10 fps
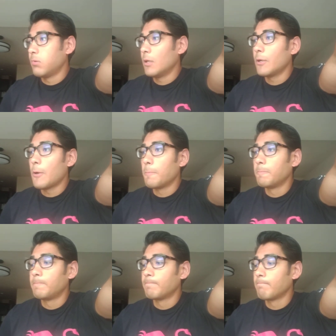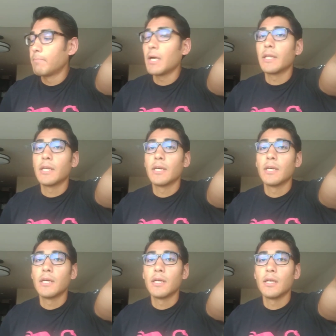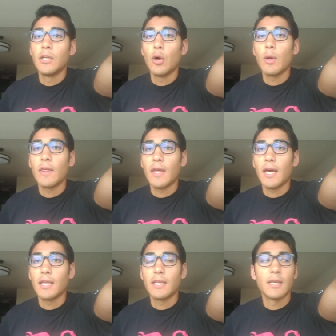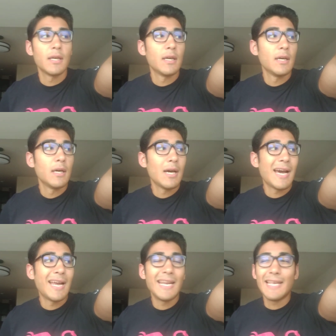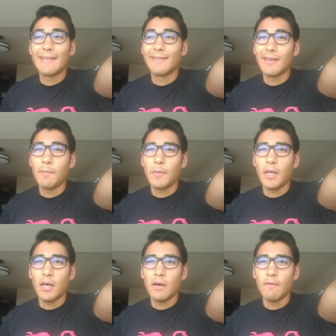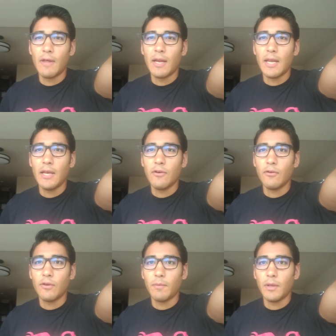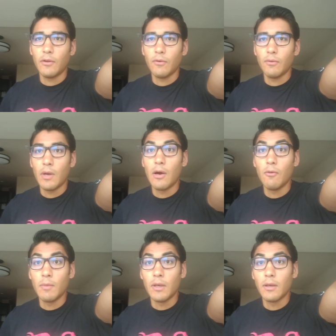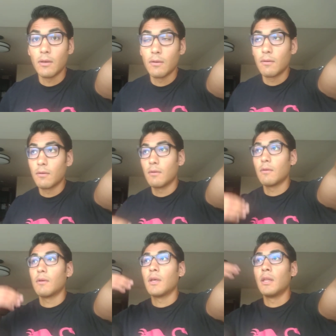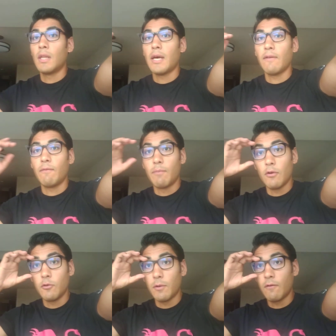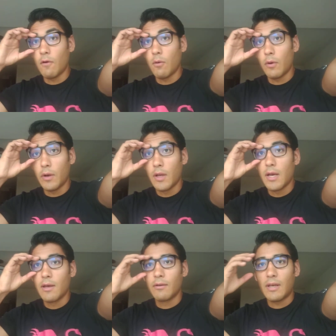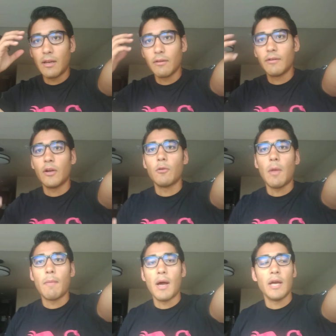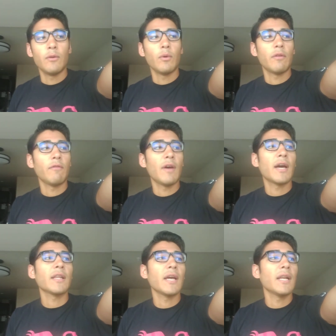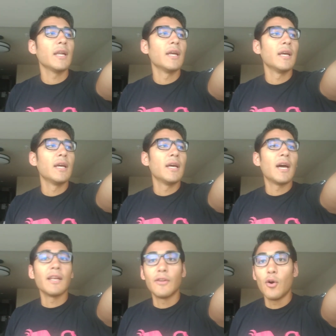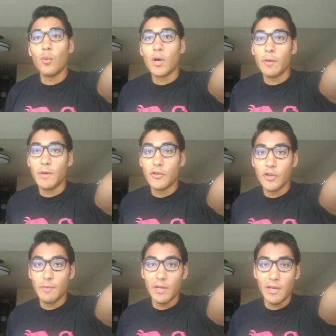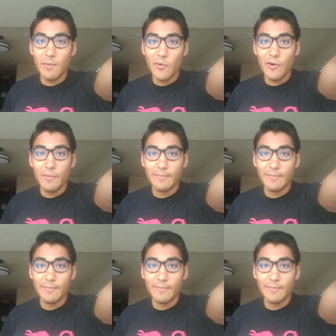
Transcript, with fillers: I don't know, but knowing that I need something of that nature, something to help me in life, boost me forward, it's kind of settled my mind with the fact that I don't want to be gymming anymore.